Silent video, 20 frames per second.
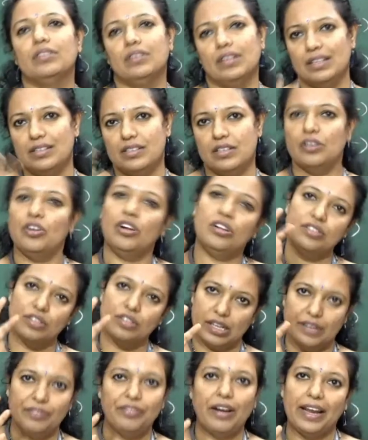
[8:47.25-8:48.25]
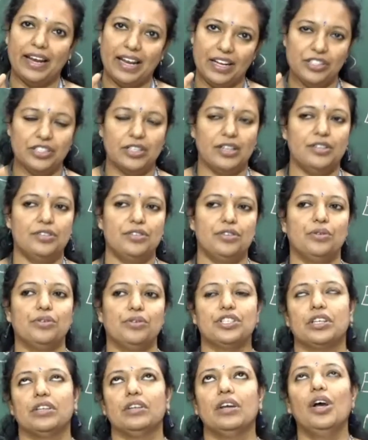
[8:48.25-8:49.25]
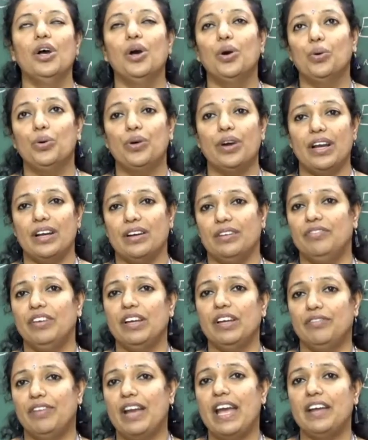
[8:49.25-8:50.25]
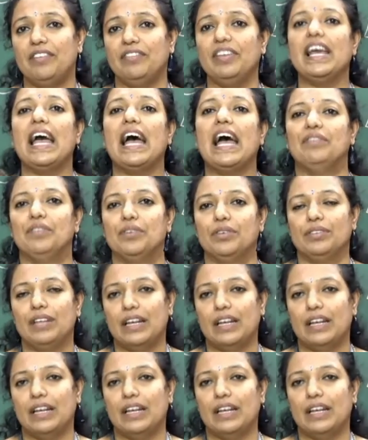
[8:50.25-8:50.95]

it's also a financial institution where we have,